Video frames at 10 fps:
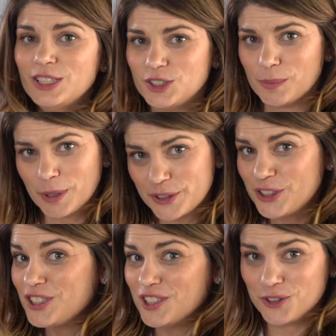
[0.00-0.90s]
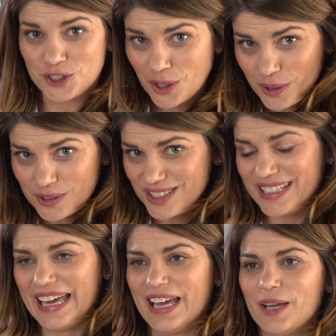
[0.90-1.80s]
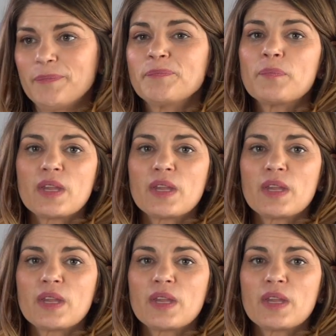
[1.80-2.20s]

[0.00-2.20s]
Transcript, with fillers: to purchase and show you today.